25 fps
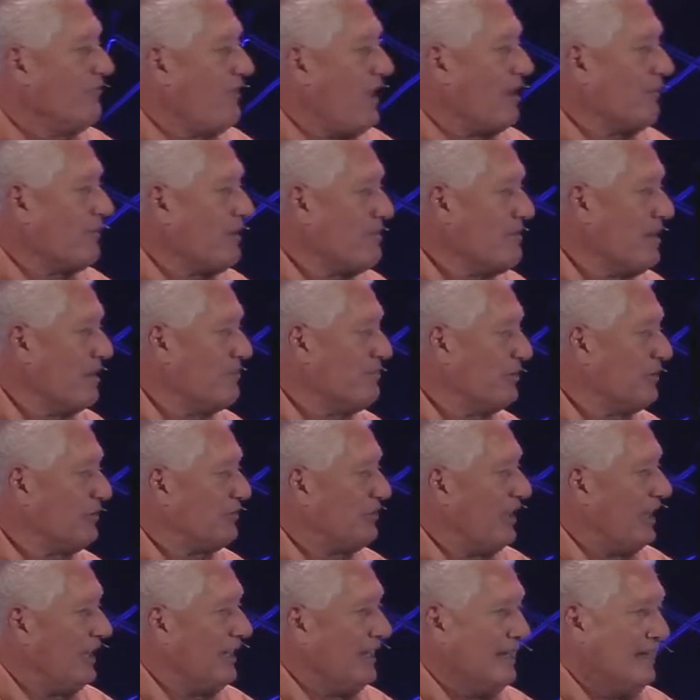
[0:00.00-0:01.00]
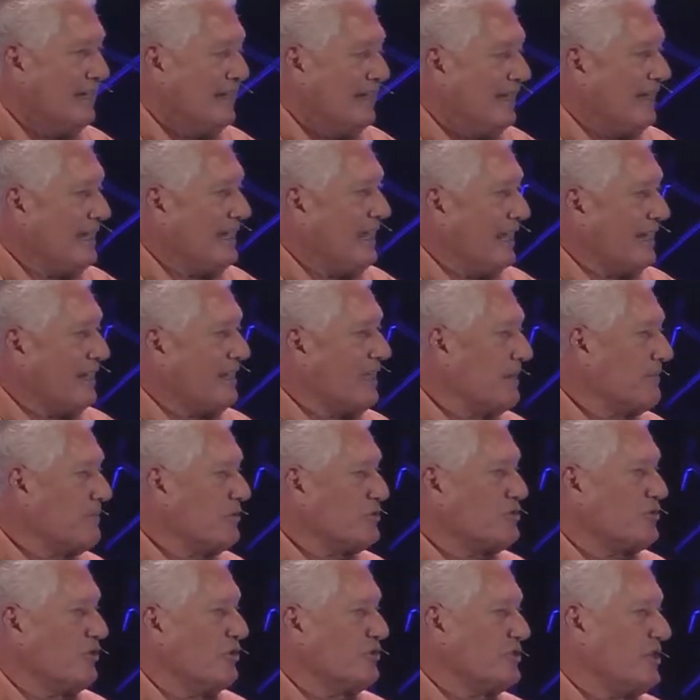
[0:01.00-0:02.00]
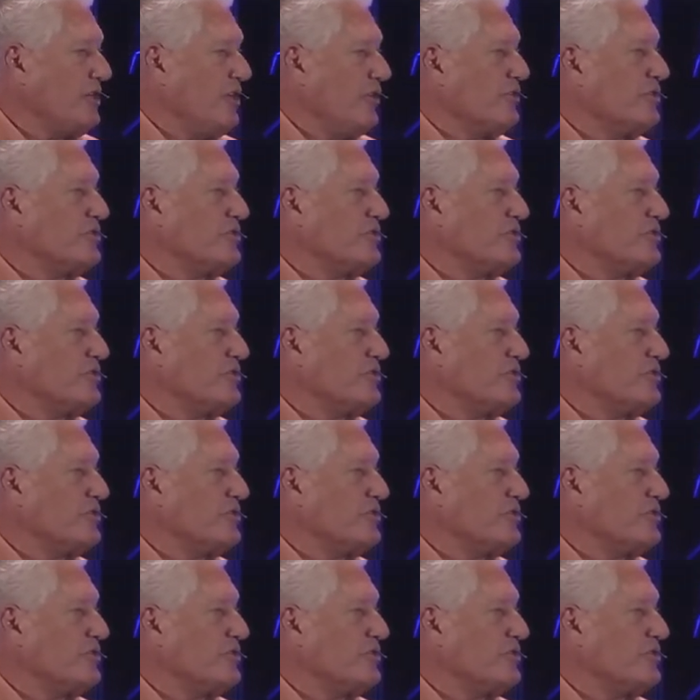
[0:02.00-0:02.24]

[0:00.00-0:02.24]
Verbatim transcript: family member said, Hey, you got to come to church and